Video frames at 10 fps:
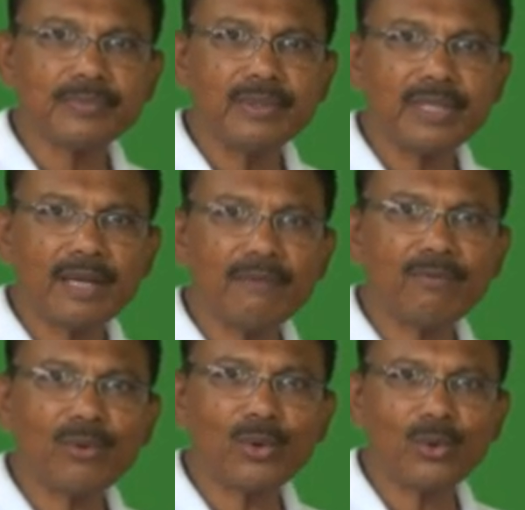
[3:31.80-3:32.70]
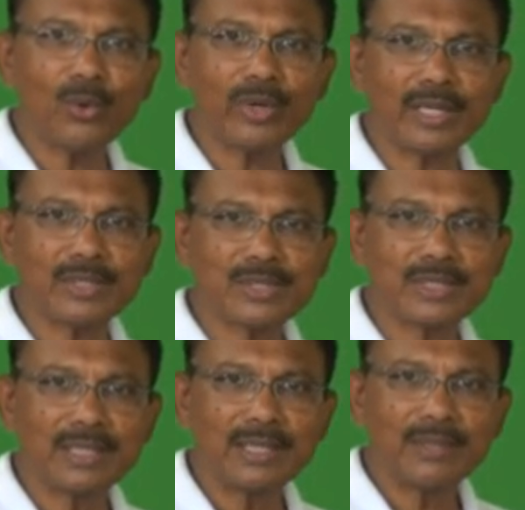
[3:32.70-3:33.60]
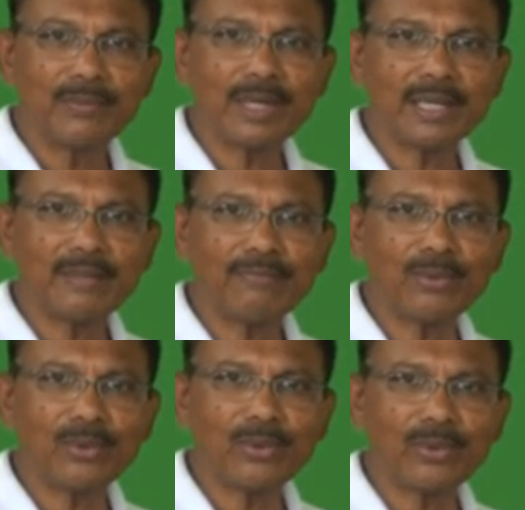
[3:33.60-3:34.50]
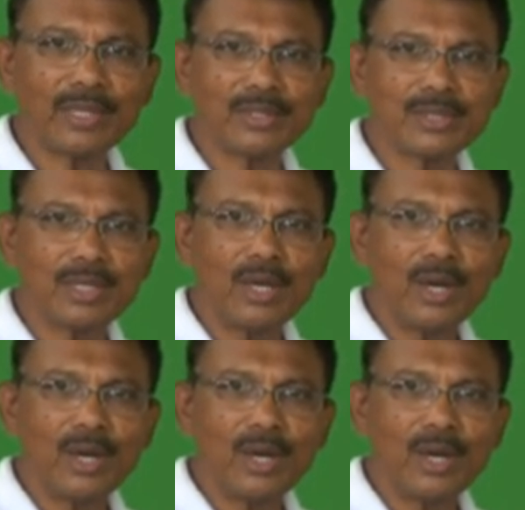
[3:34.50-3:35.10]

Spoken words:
There are 4 corners. What are the 4 corners?